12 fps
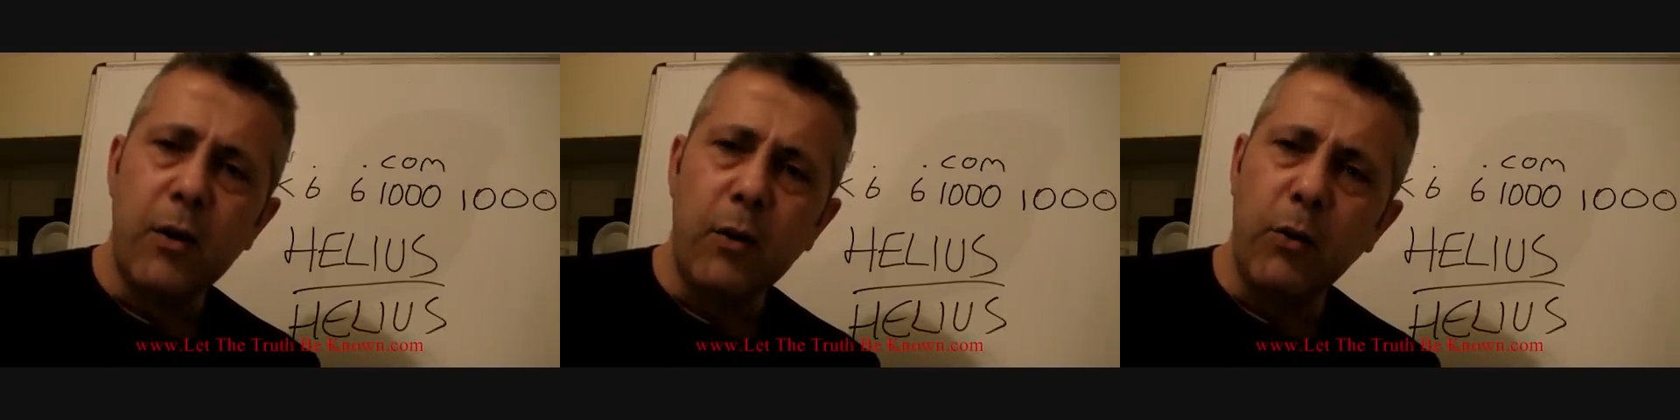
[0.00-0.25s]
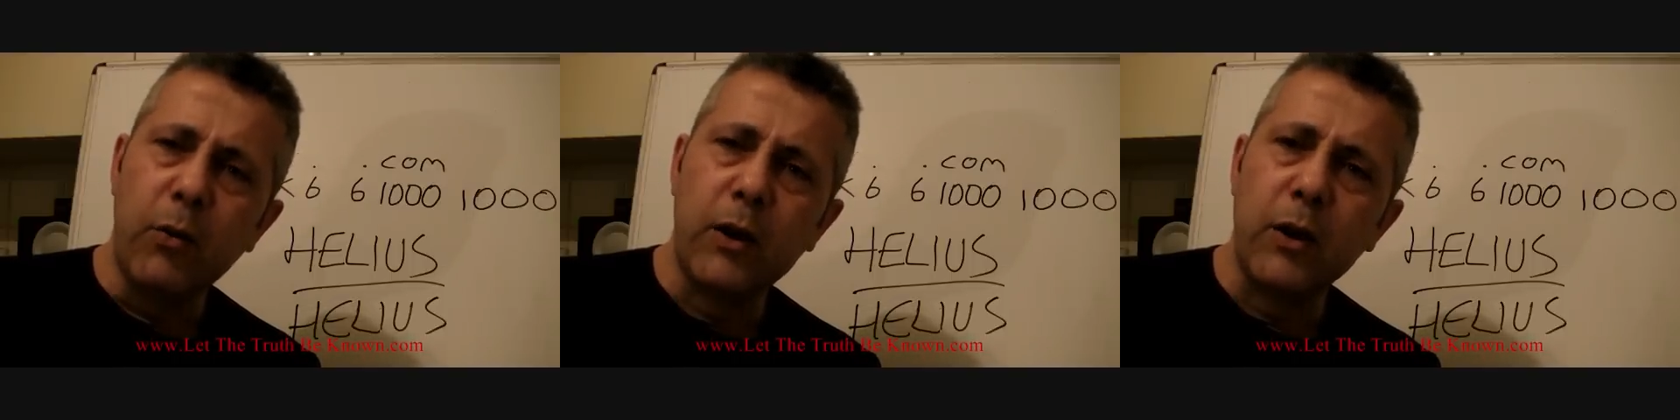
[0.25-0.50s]

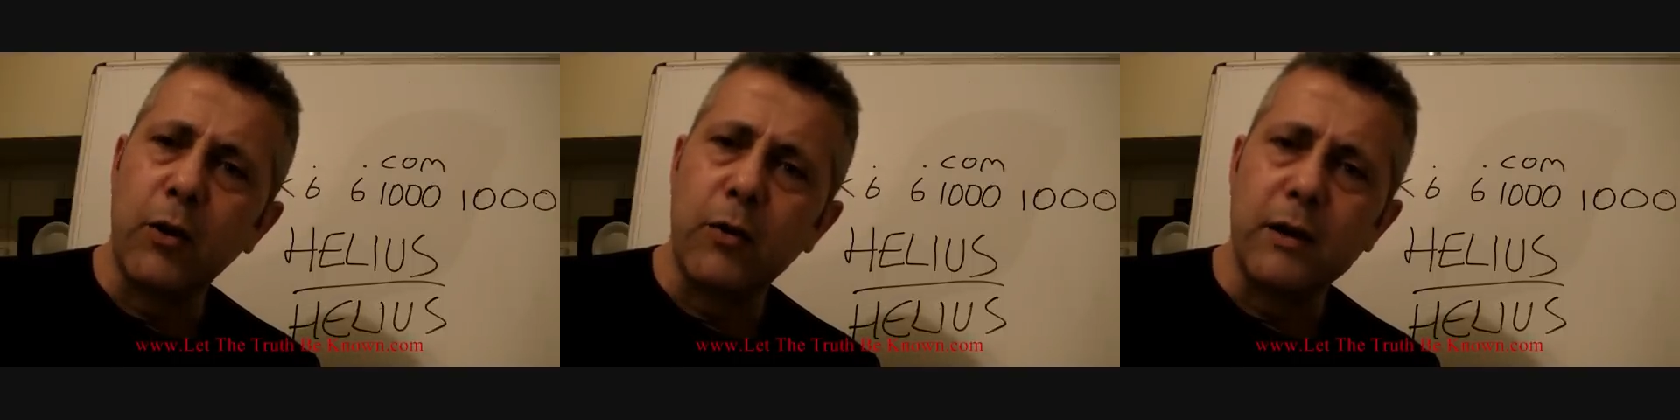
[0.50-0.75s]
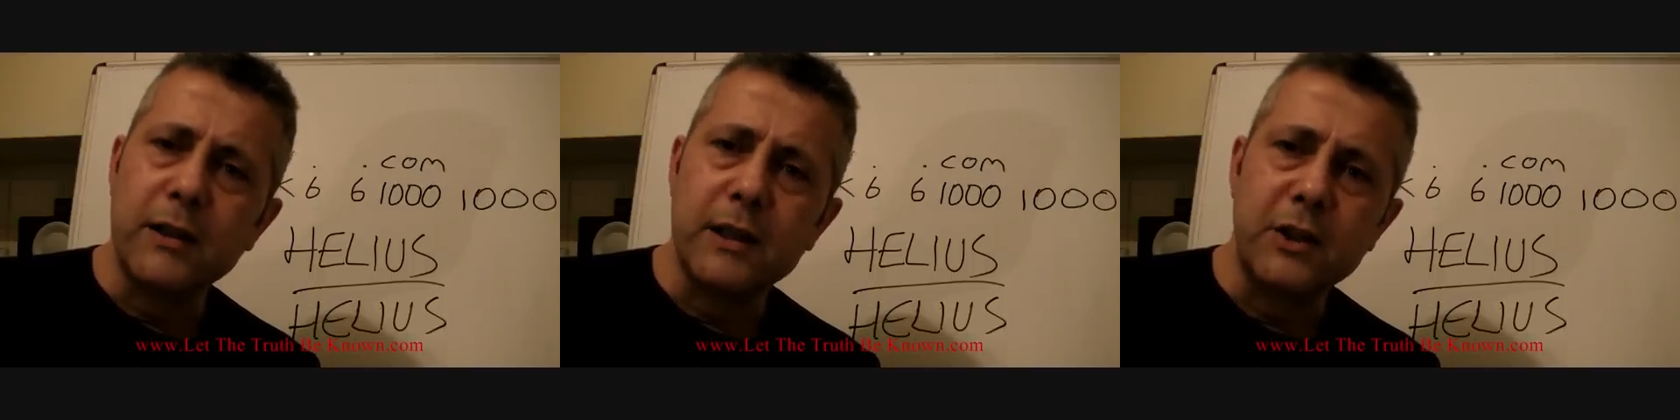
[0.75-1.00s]
all
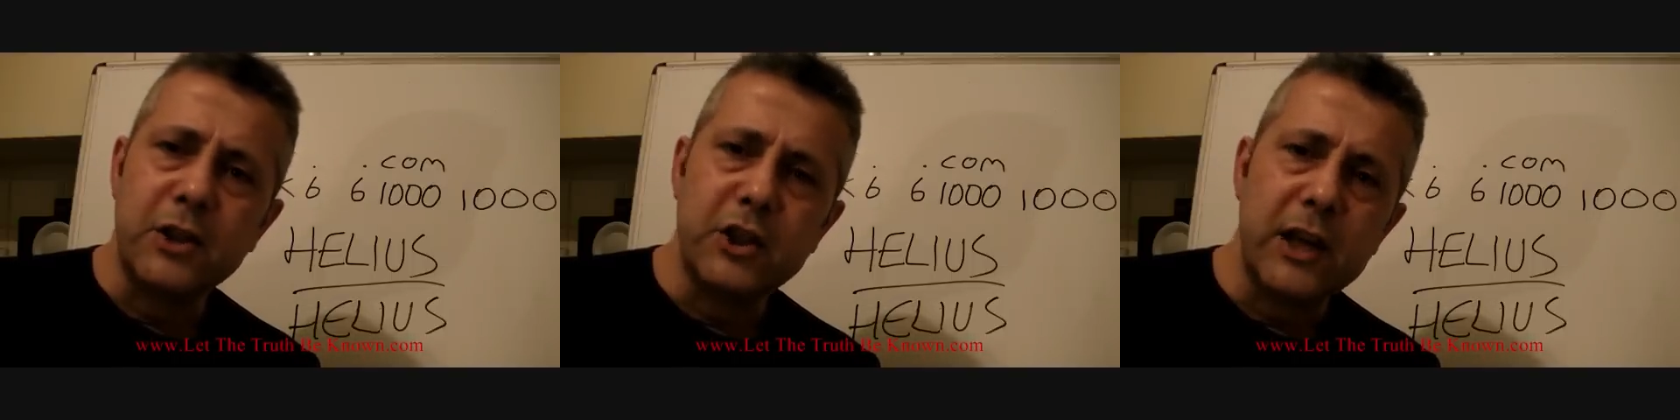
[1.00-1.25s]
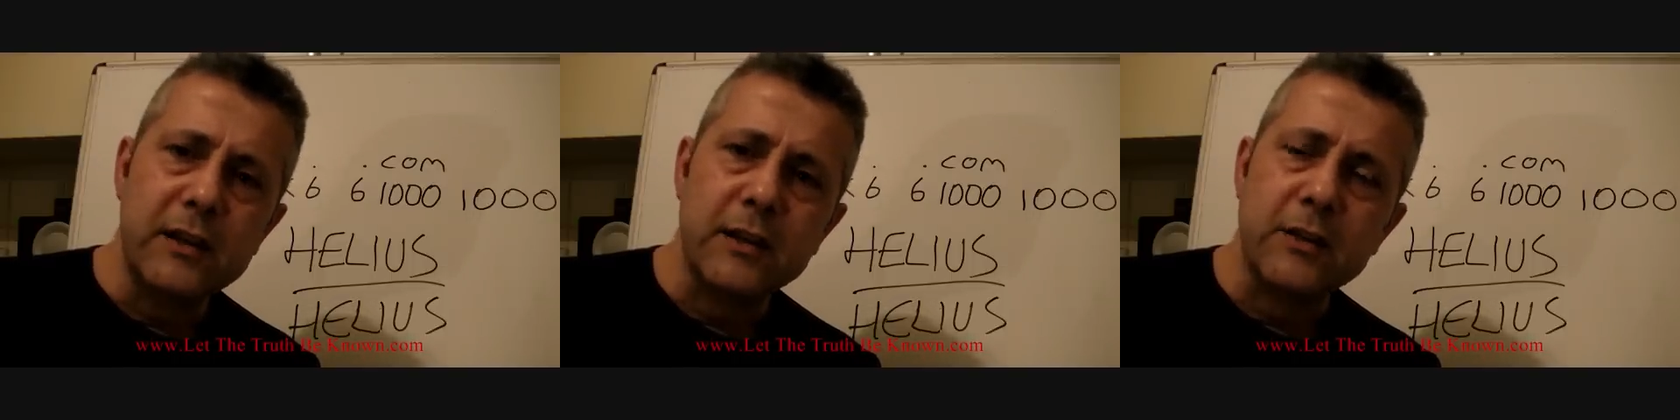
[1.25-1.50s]
glory to
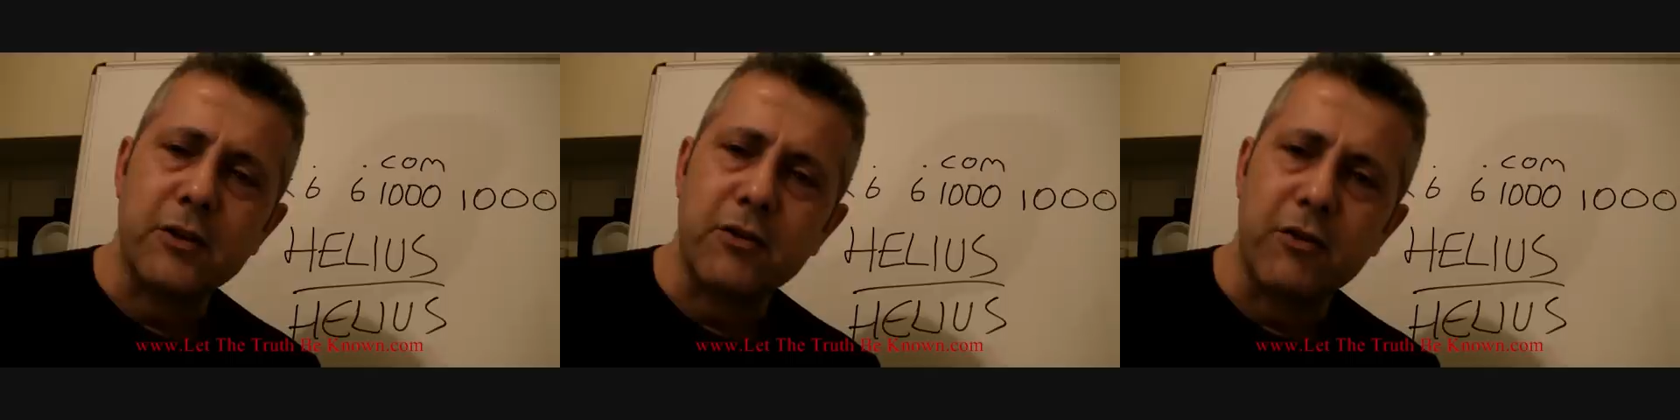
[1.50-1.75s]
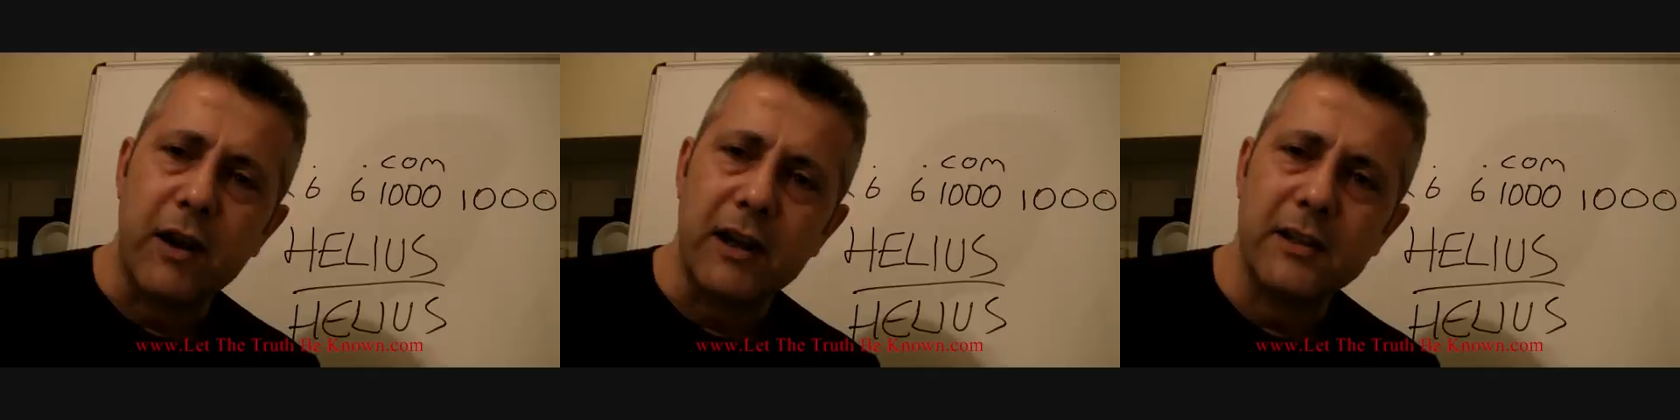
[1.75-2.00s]
Jesus
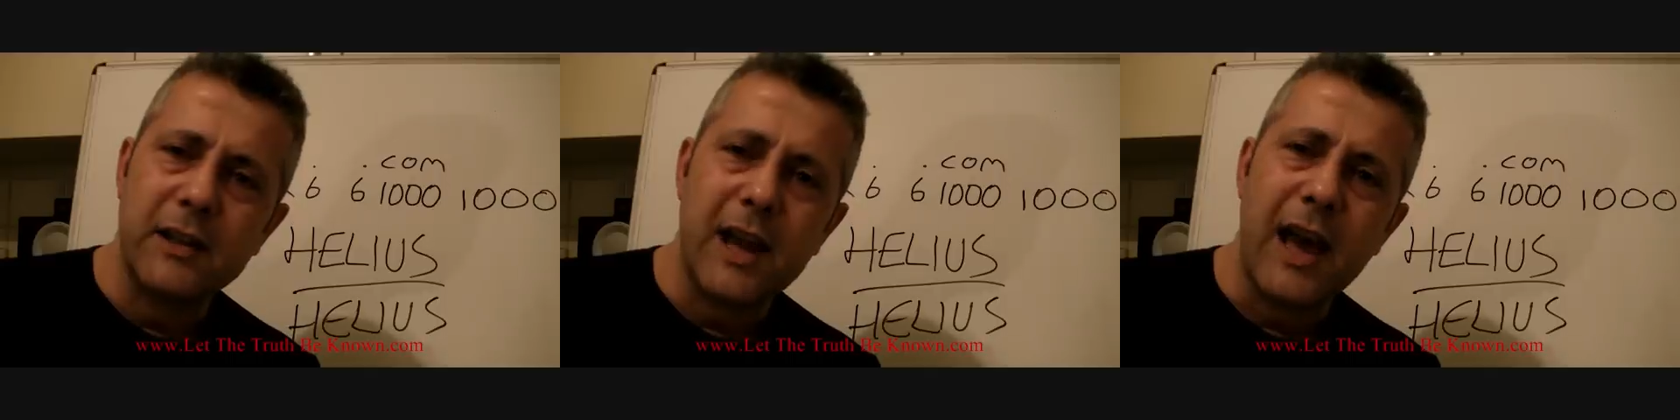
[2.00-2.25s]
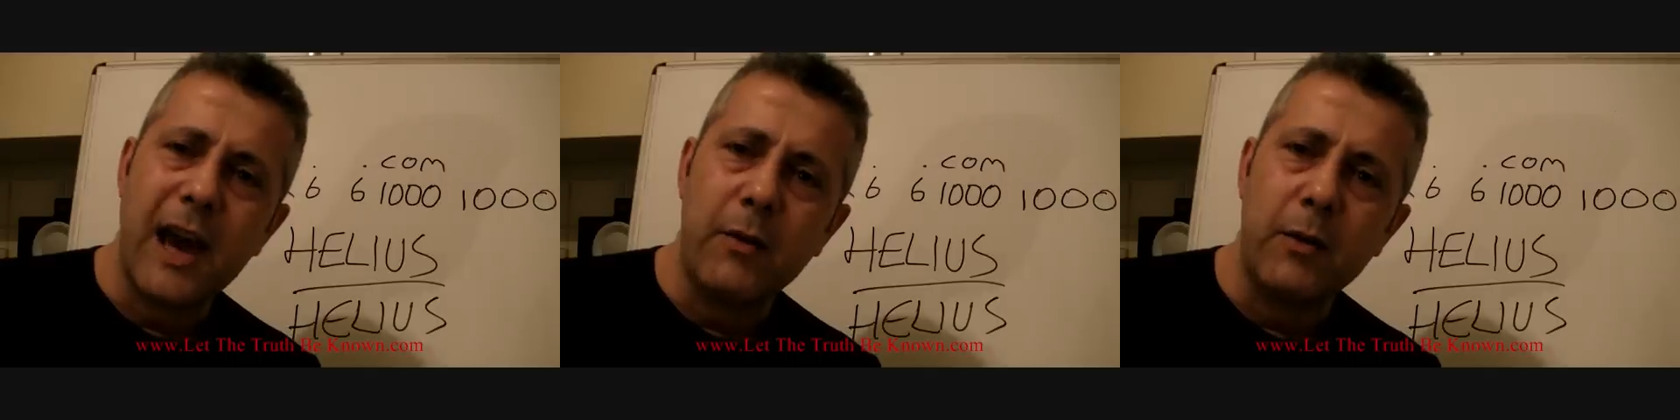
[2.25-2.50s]
Christ
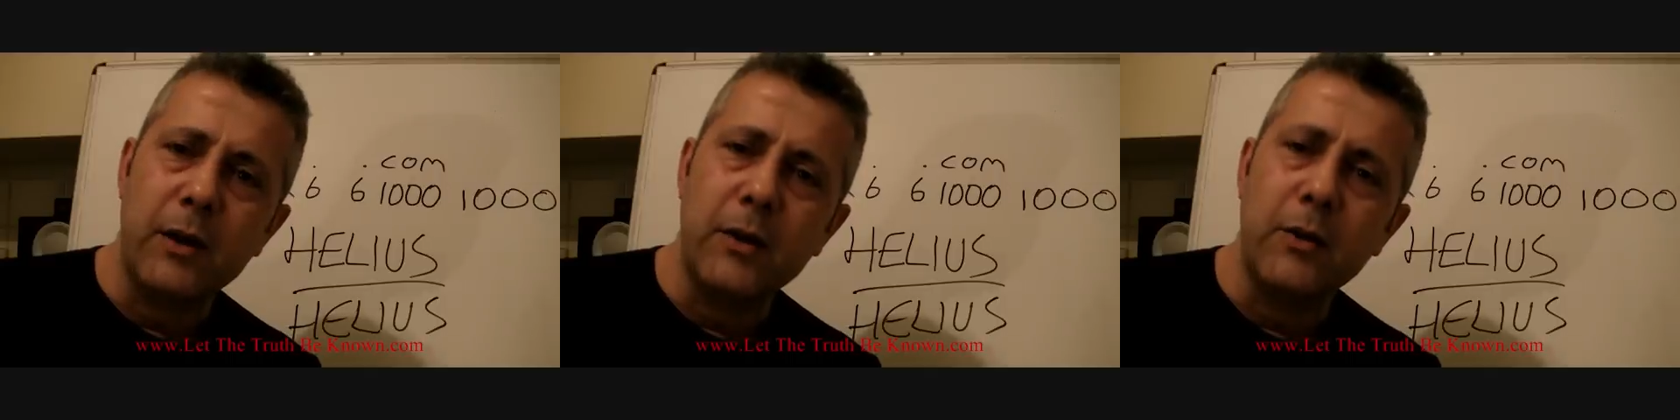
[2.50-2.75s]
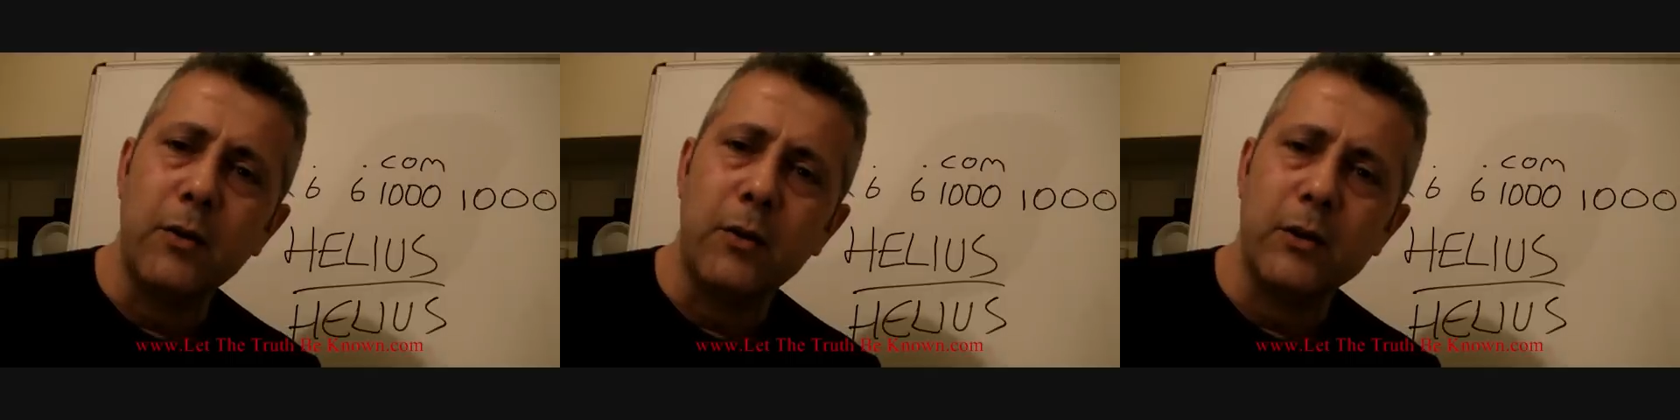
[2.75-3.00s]
our
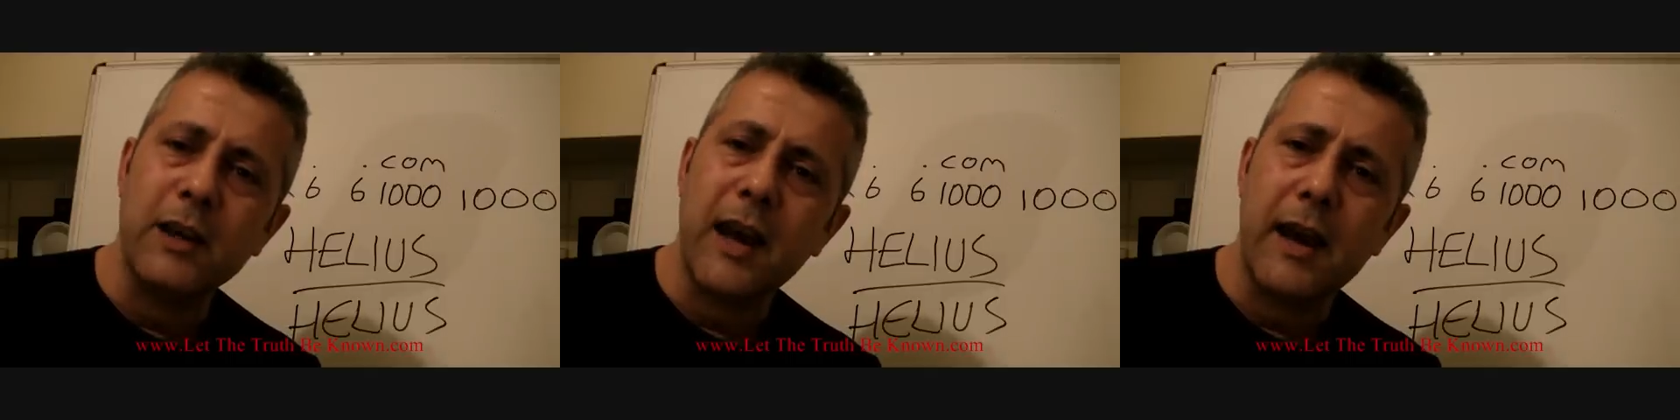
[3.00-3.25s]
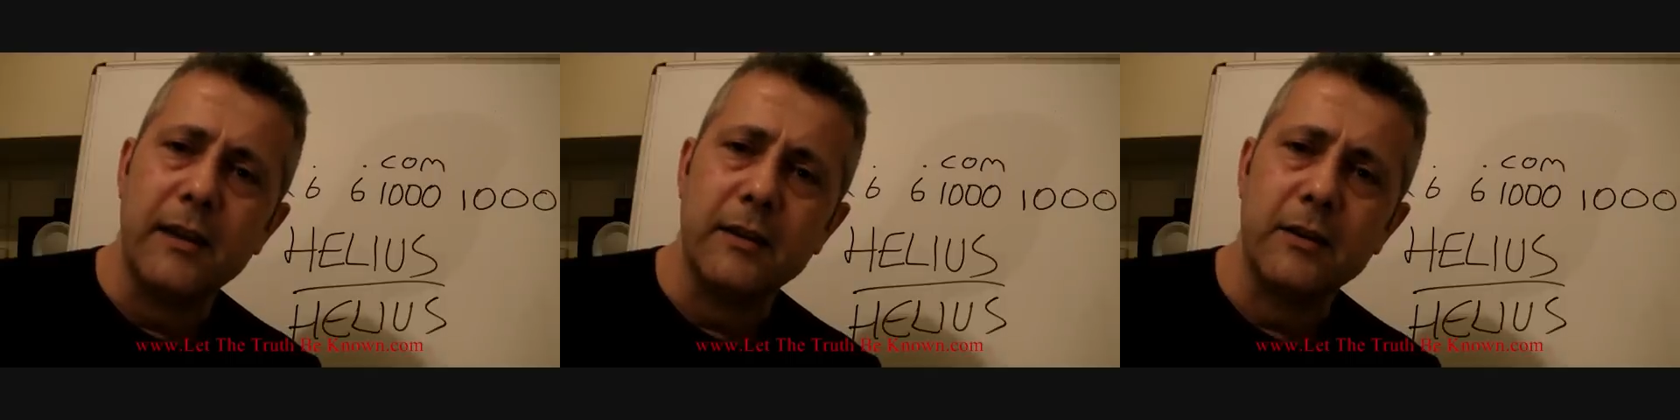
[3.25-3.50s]
Lord
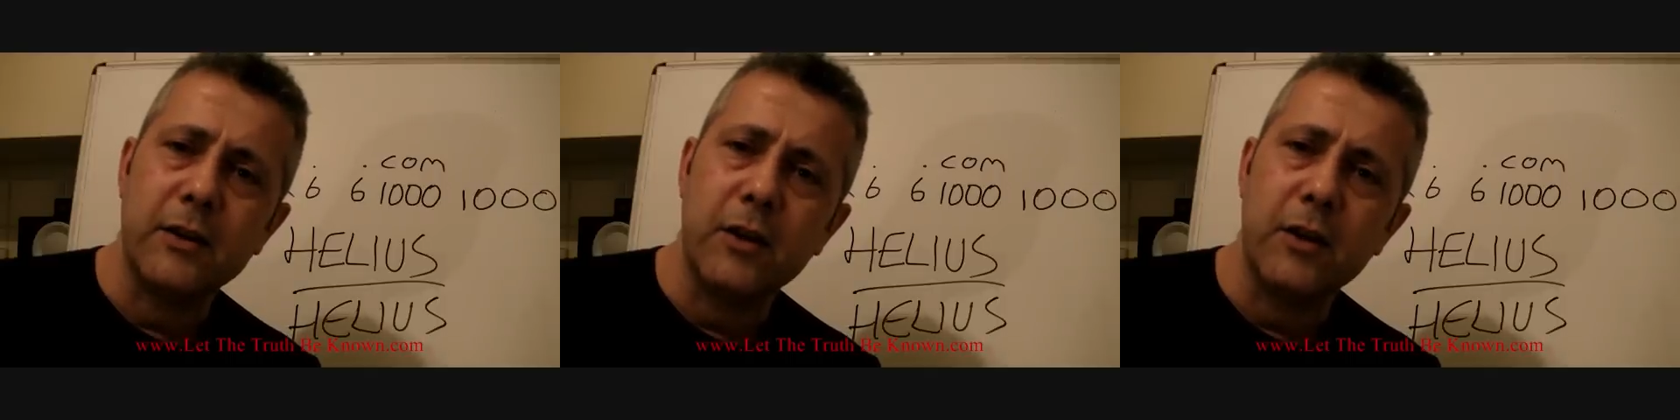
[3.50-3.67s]
and